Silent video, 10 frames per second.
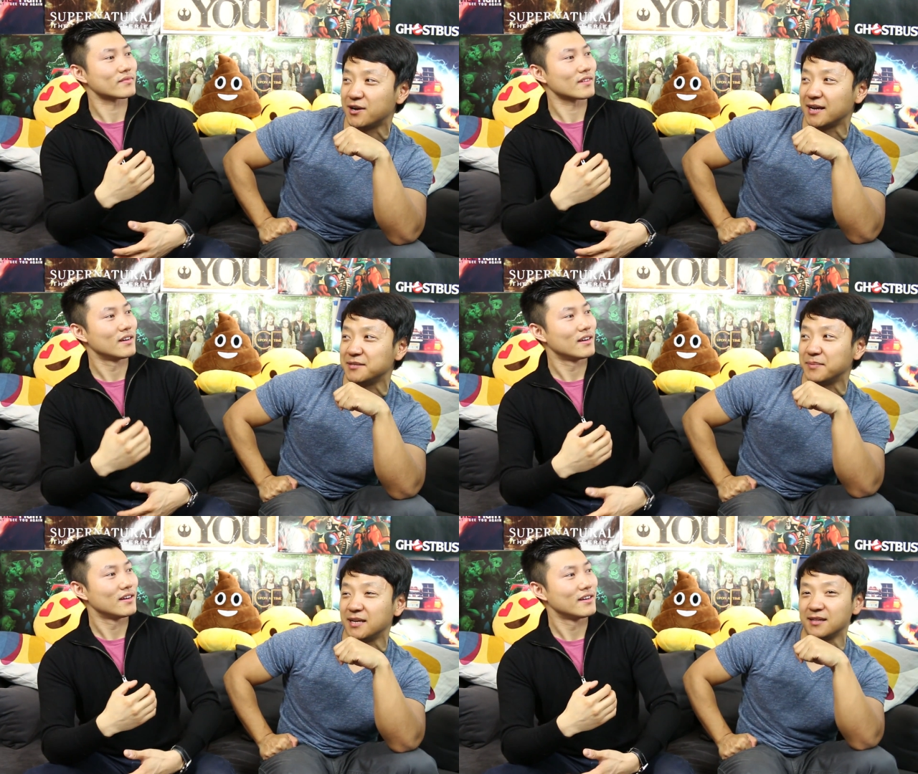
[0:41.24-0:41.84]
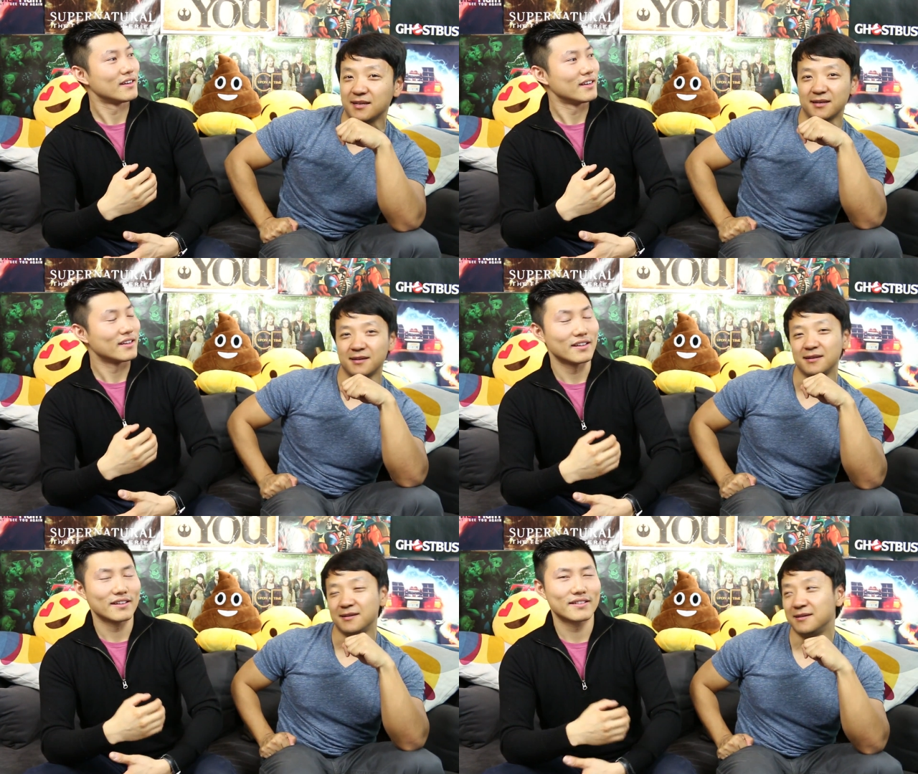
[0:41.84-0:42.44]
Speaker 1: your eyes immediately.
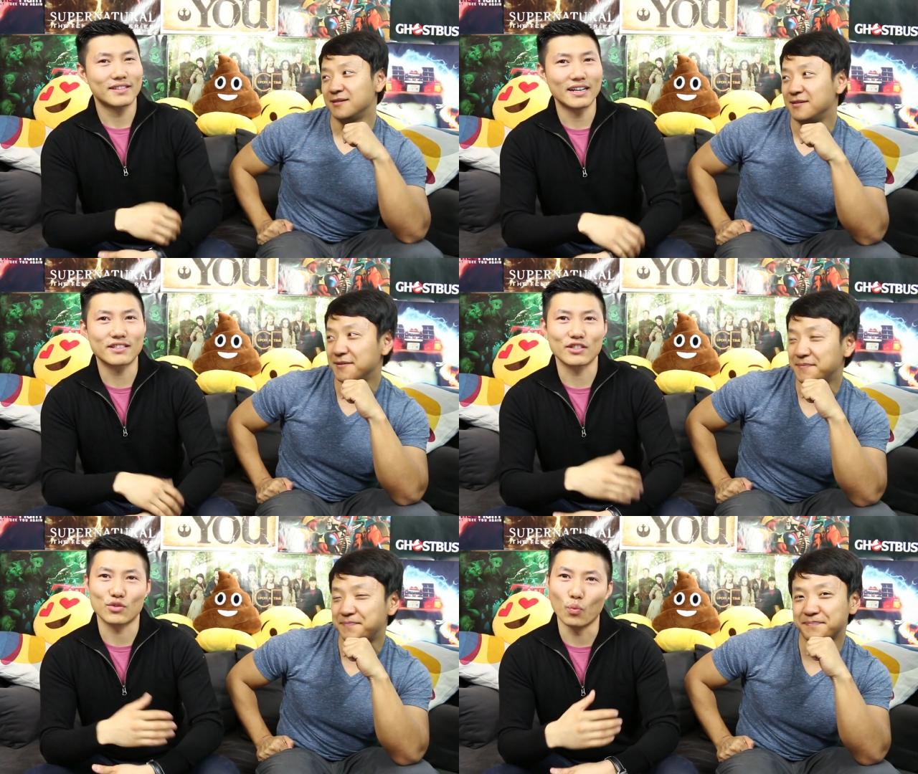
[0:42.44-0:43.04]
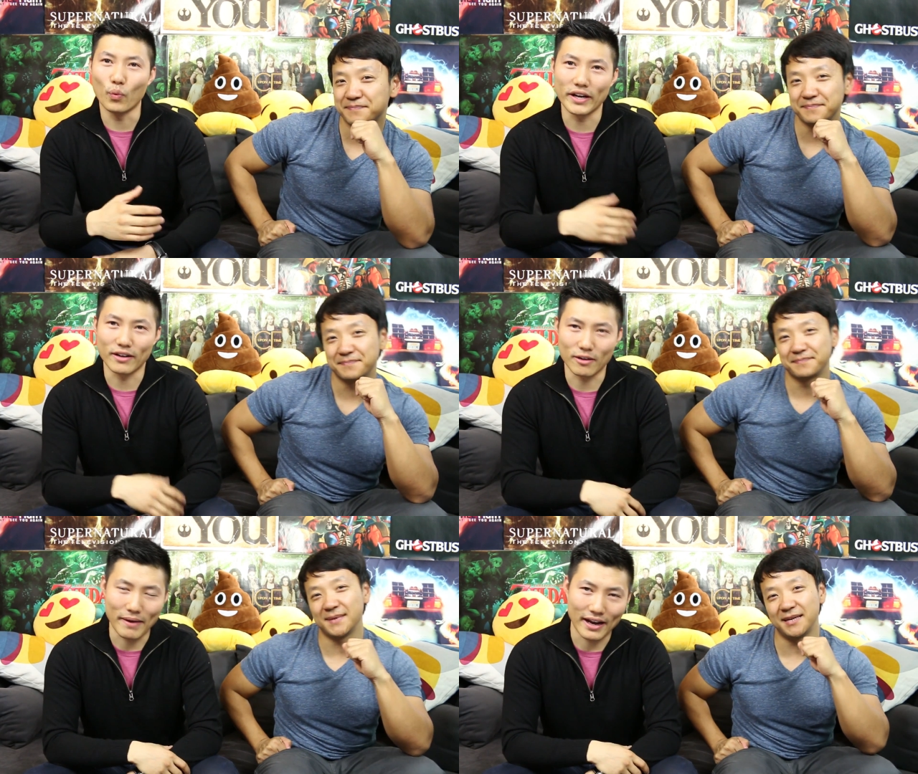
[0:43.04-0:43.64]
Speaker 2: That's just
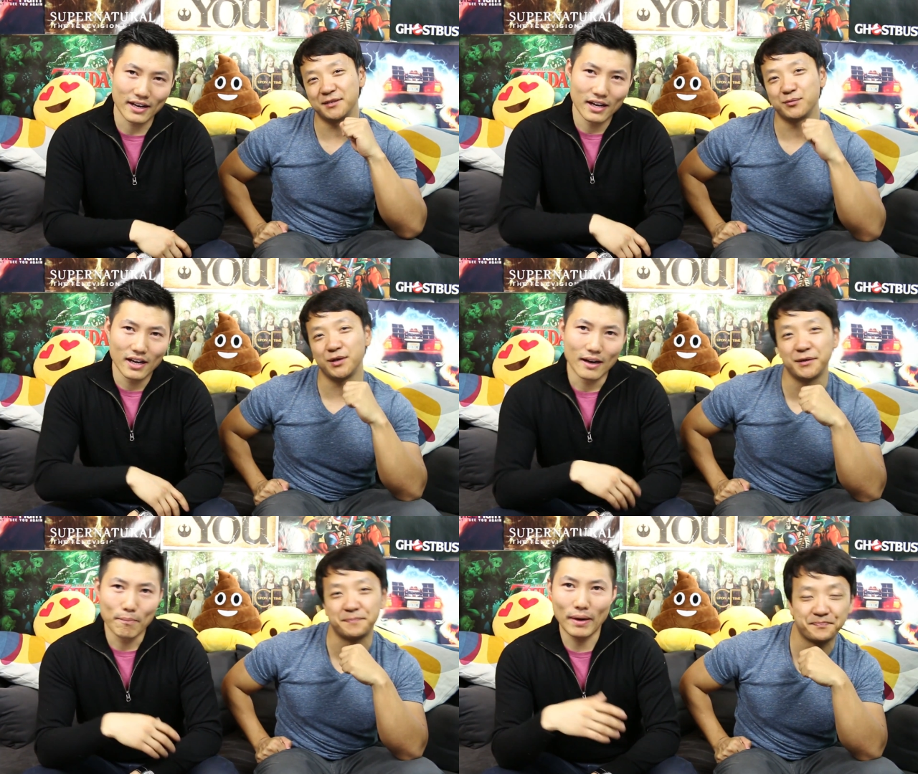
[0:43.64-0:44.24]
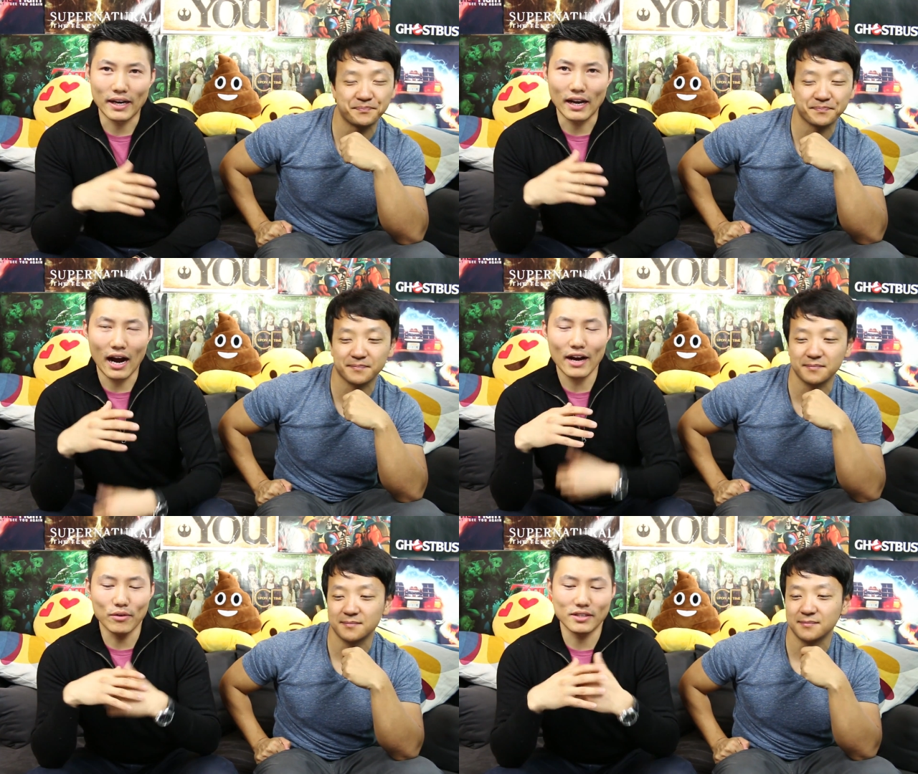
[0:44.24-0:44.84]
weird, man. It's weird. But
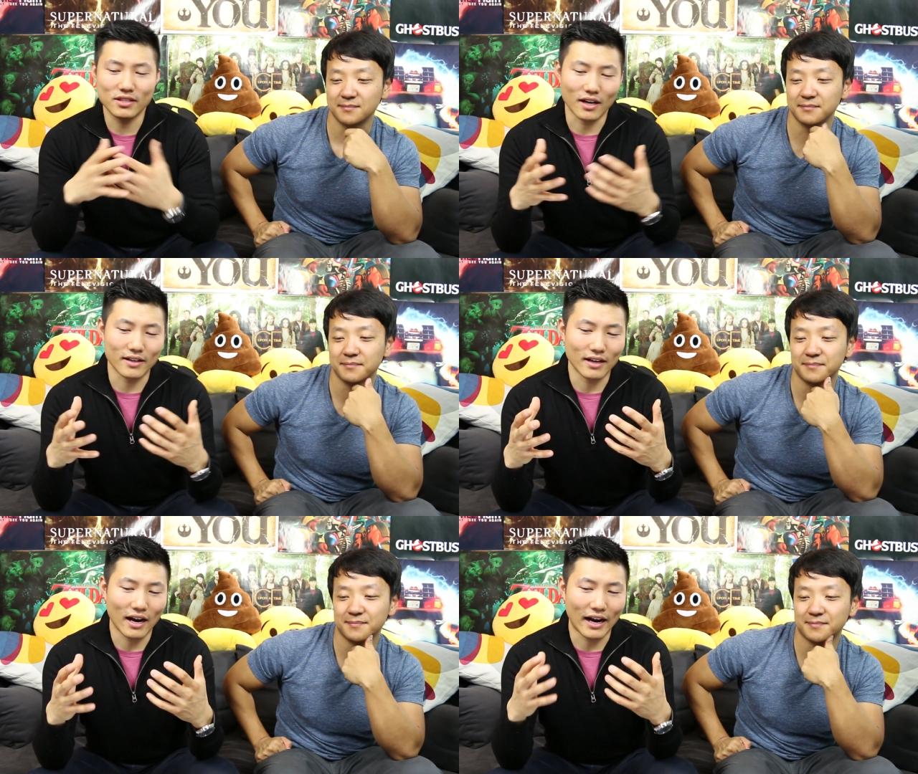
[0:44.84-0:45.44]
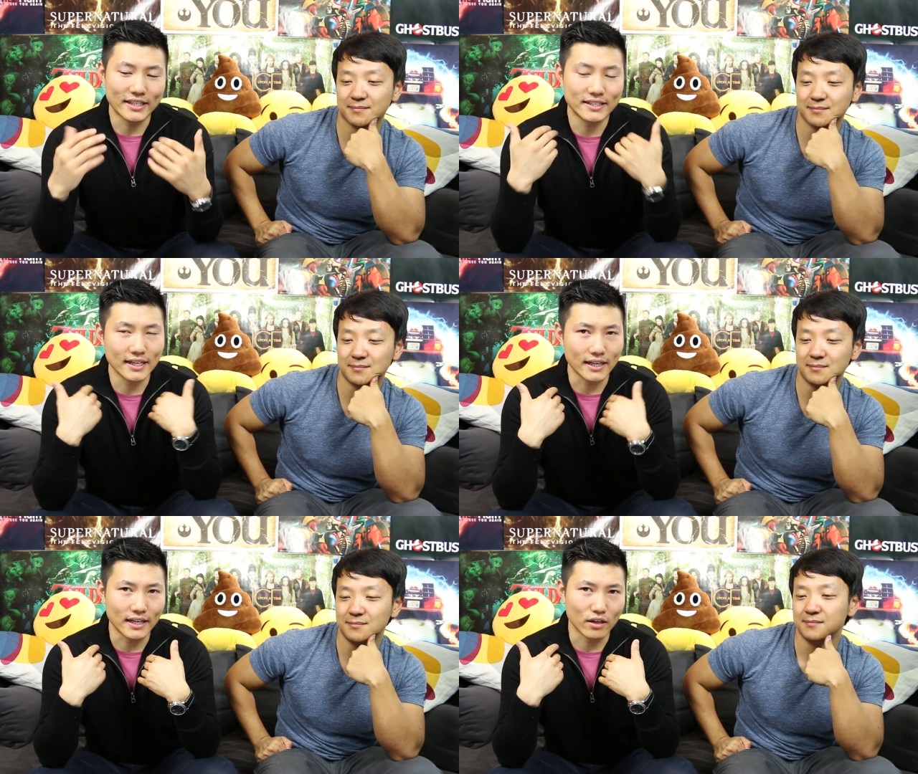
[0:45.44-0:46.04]
I always thought I
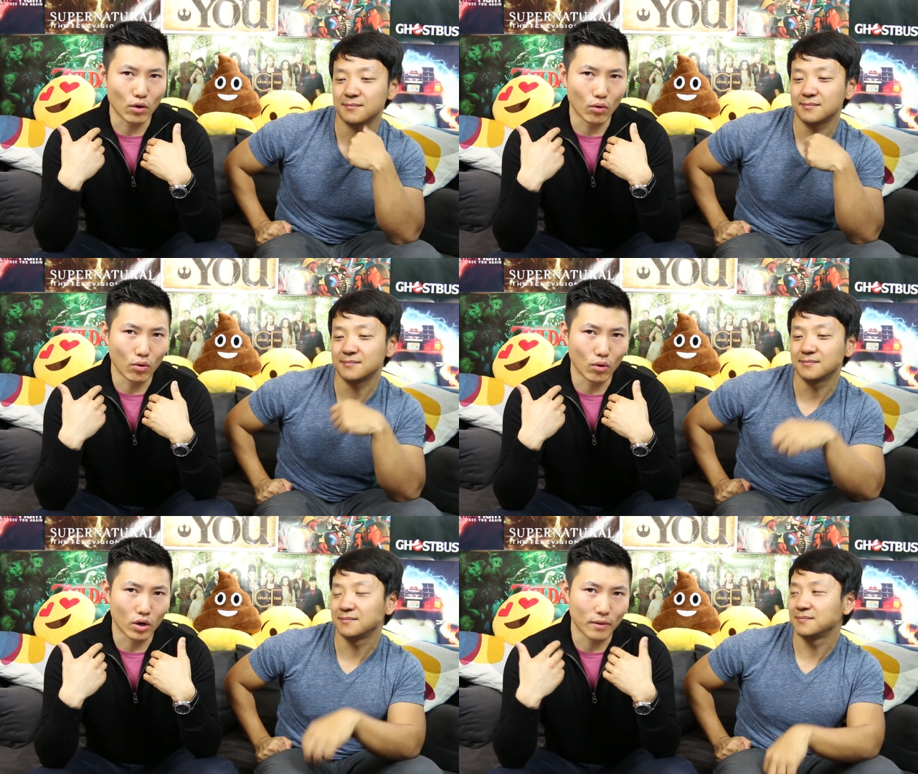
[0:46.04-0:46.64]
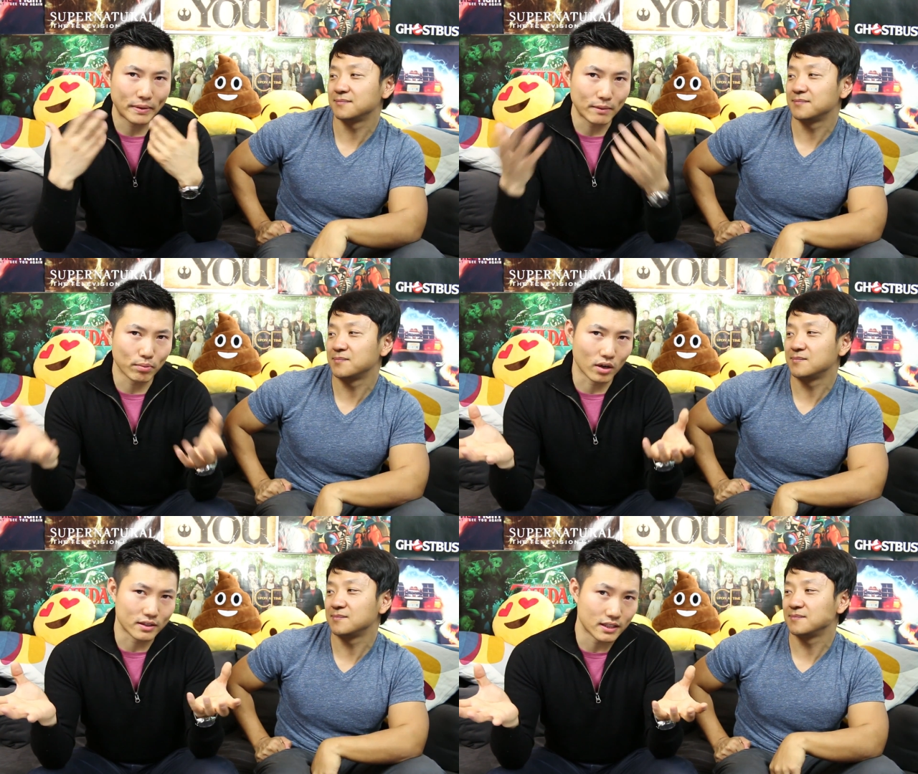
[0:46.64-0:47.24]
did it, or
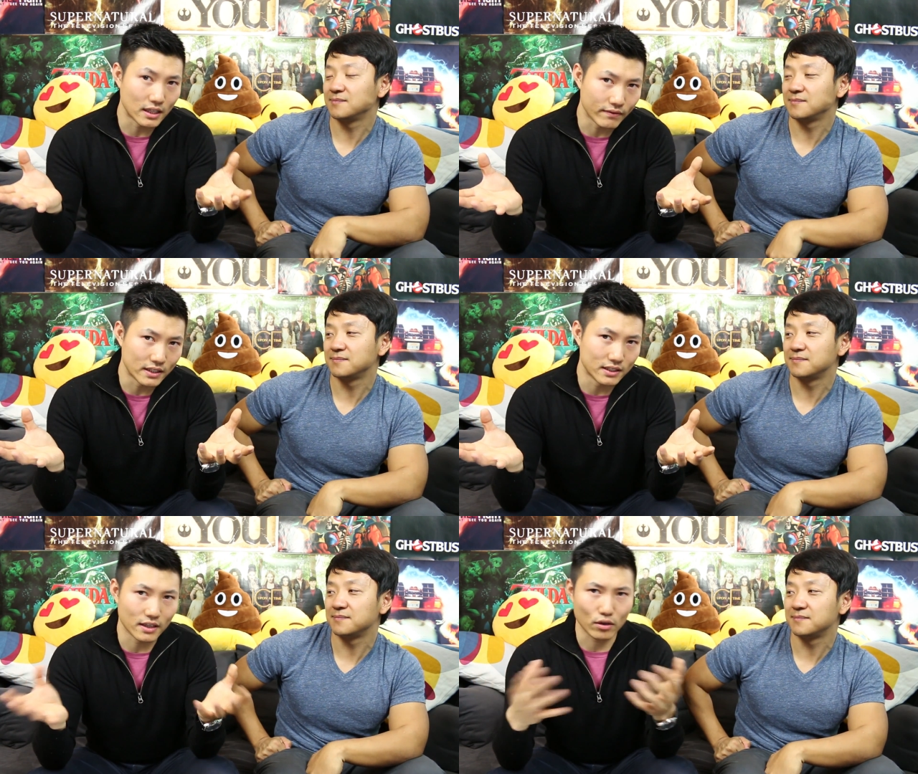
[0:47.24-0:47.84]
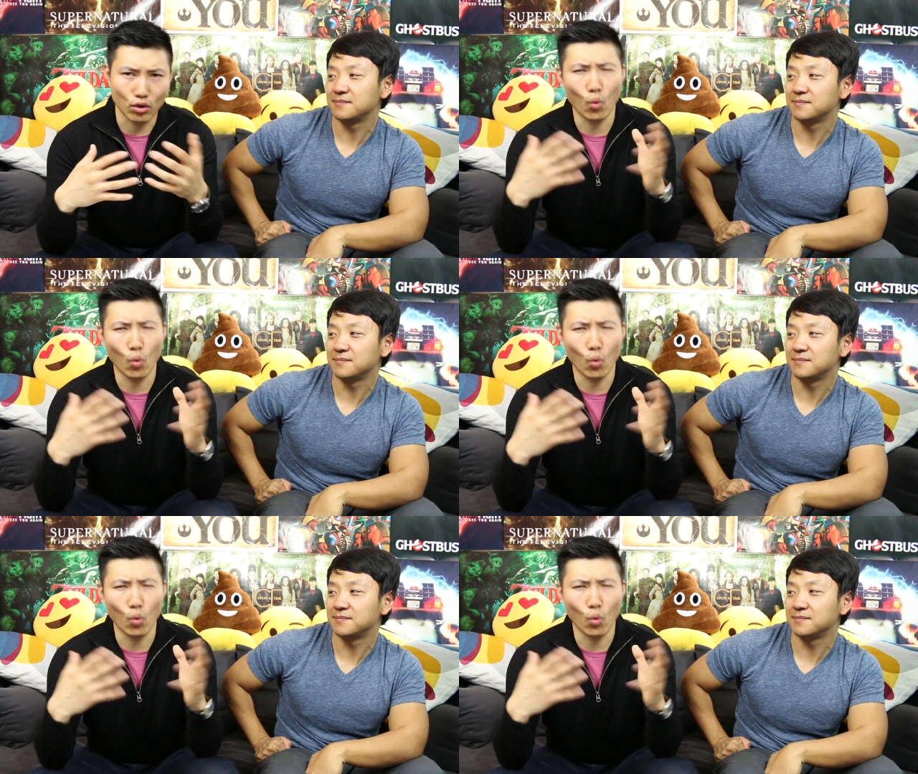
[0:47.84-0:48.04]
people on T V did it, or